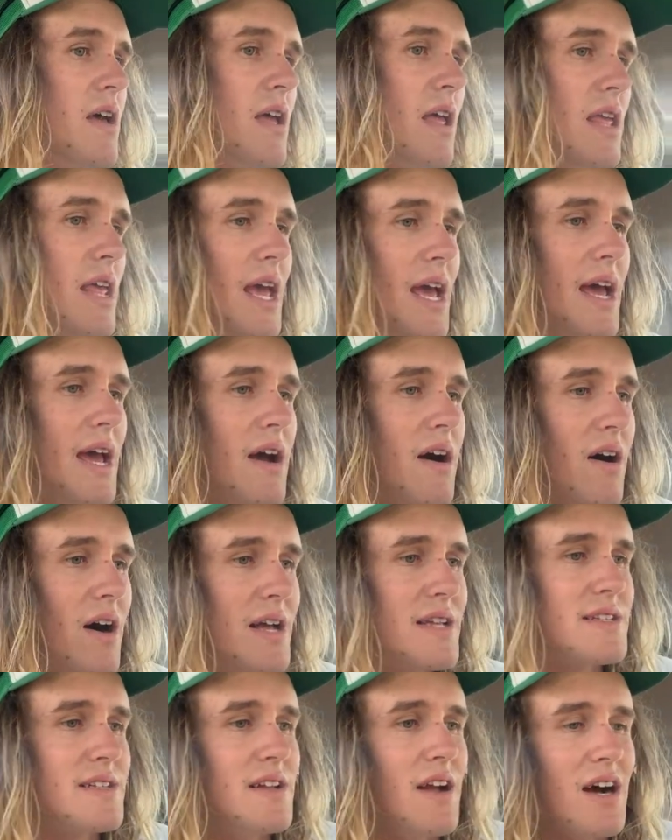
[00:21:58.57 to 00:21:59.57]
yeah,
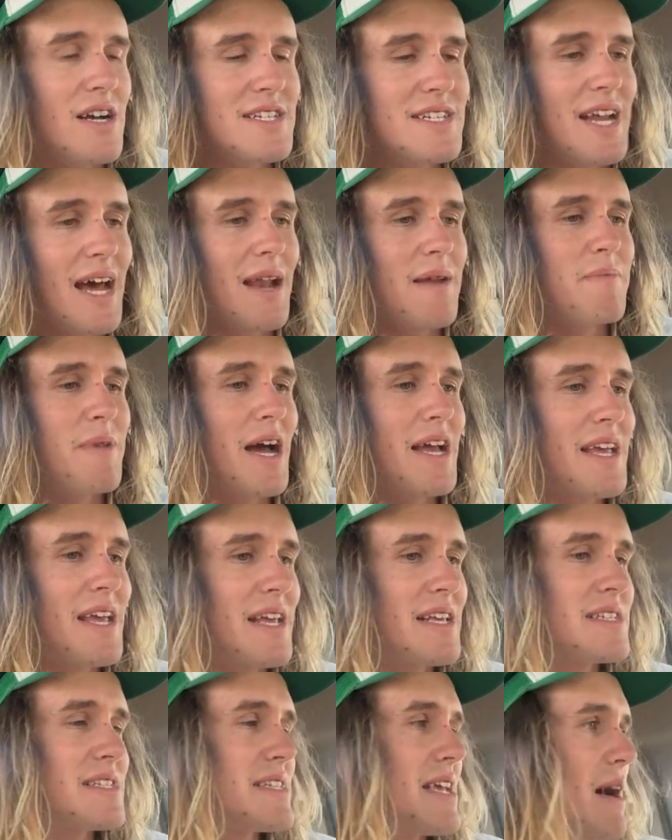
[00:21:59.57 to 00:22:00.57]
I started
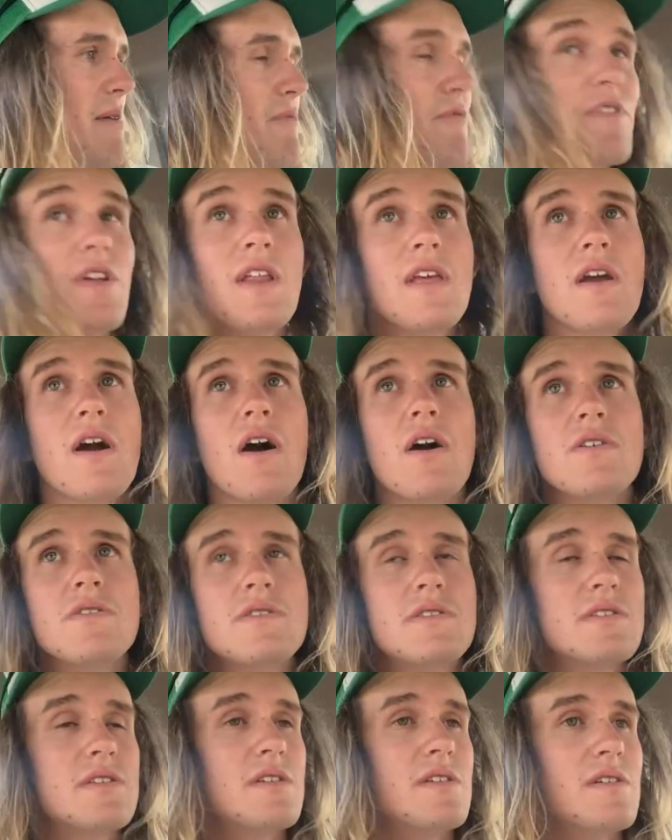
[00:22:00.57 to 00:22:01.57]
making some
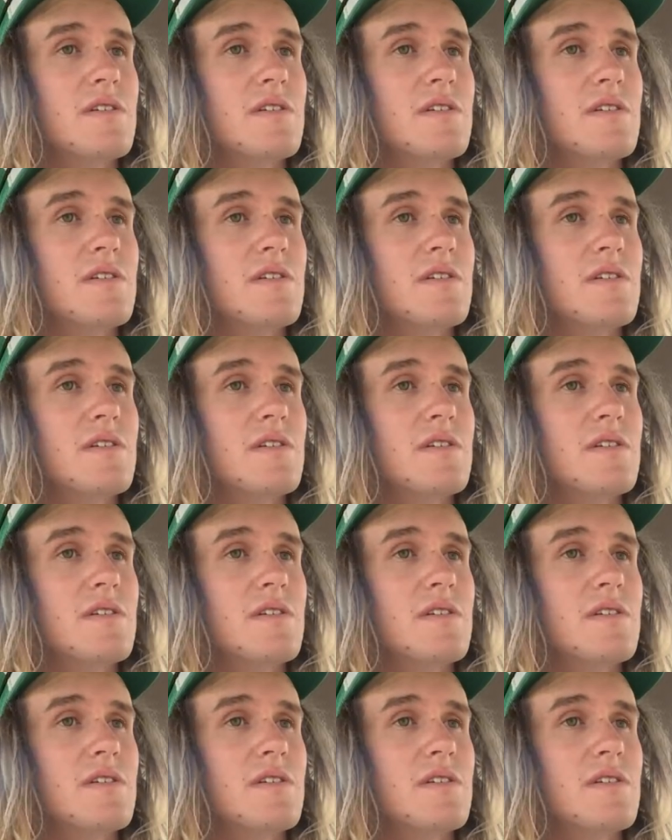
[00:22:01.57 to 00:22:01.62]
videos,